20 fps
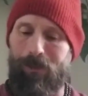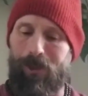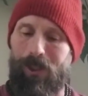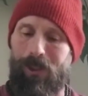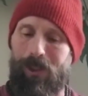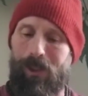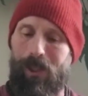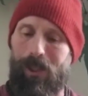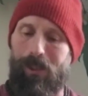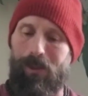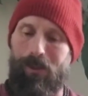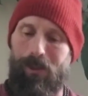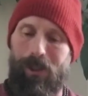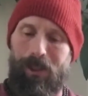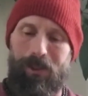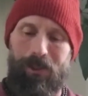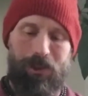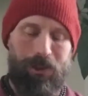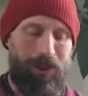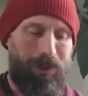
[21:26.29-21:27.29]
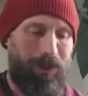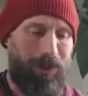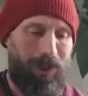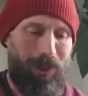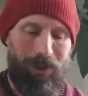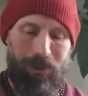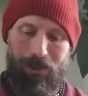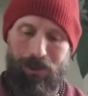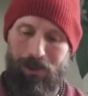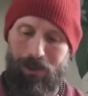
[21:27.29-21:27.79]
Agate, ancient
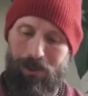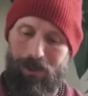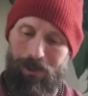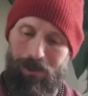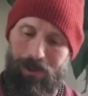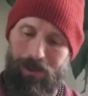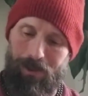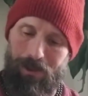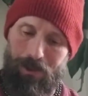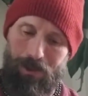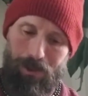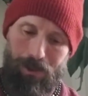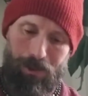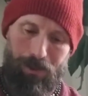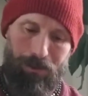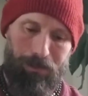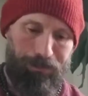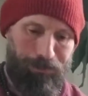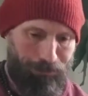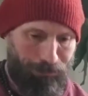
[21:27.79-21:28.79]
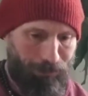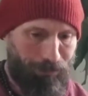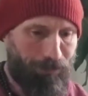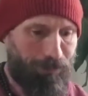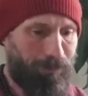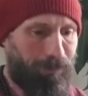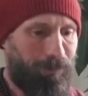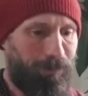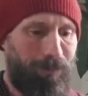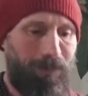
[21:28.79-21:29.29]
healing stone.
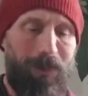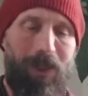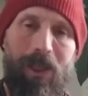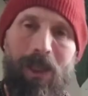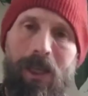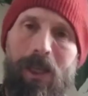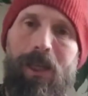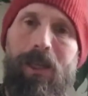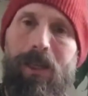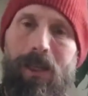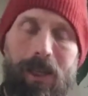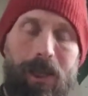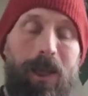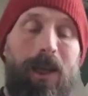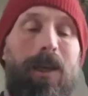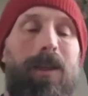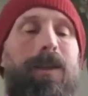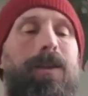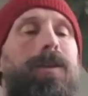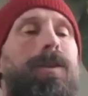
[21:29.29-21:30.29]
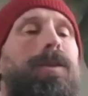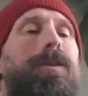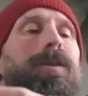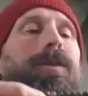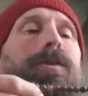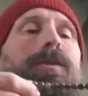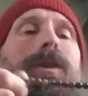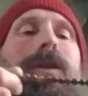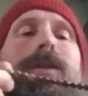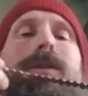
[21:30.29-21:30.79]
And this is the
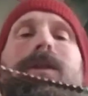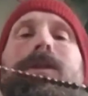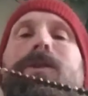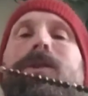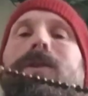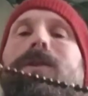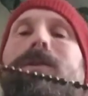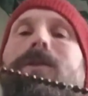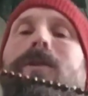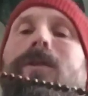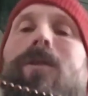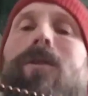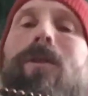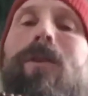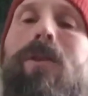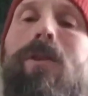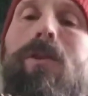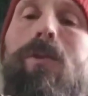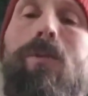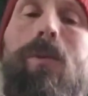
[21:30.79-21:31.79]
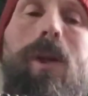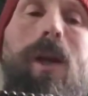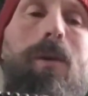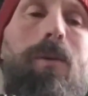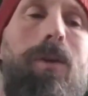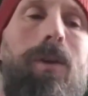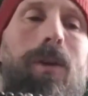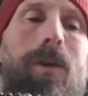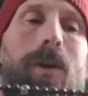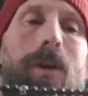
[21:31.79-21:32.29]
transition. So this is what I
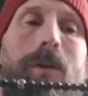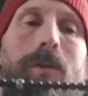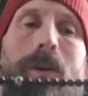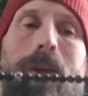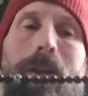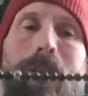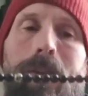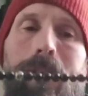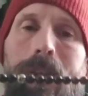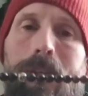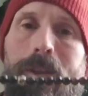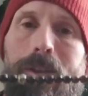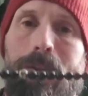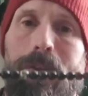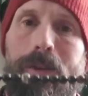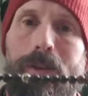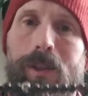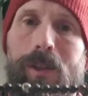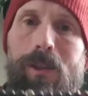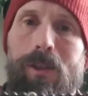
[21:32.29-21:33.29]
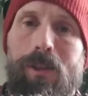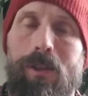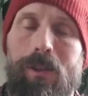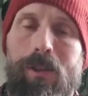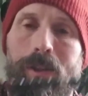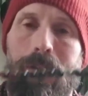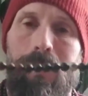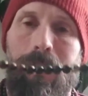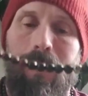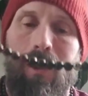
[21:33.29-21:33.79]
would call, rather than a
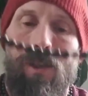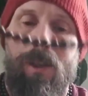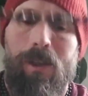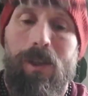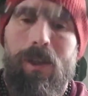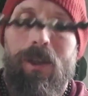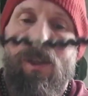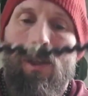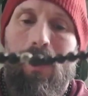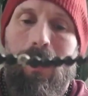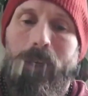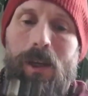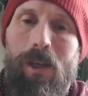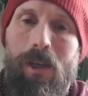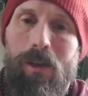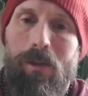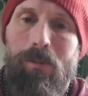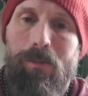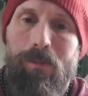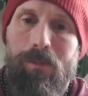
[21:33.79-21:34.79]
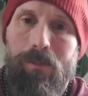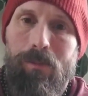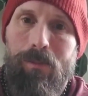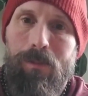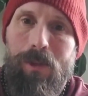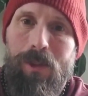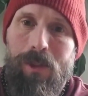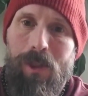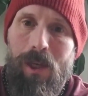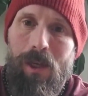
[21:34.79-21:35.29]
traditional
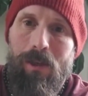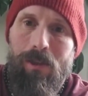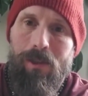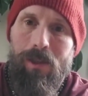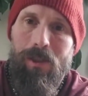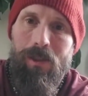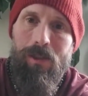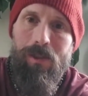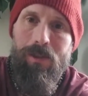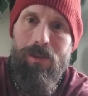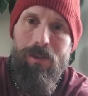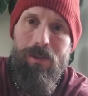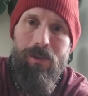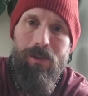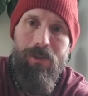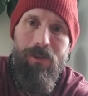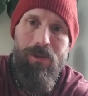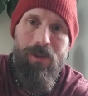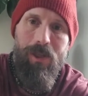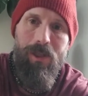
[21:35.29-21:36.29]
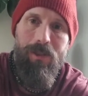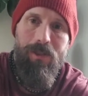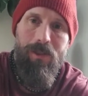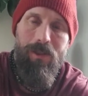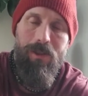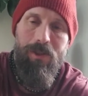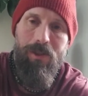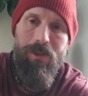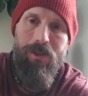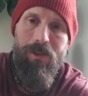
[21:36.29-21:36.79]
style set, this is a
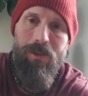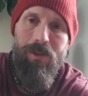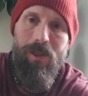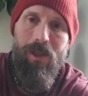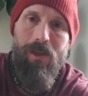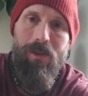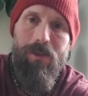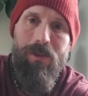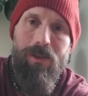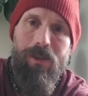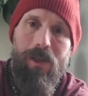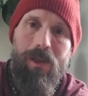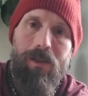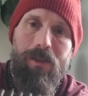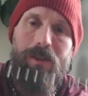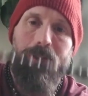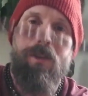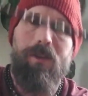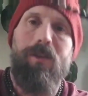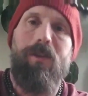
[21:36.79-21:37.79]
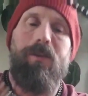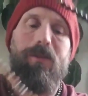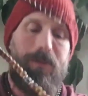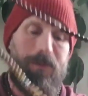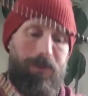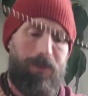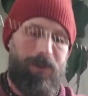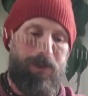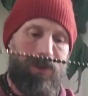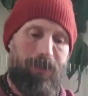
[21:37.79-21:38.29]
transition style set. So
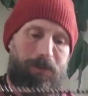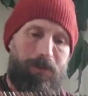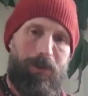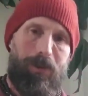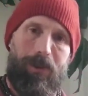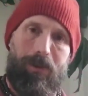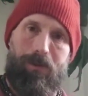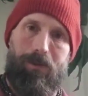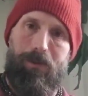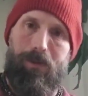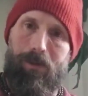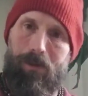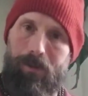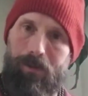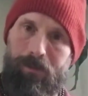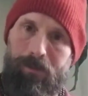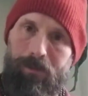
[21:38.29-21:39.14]
that's pretty cool.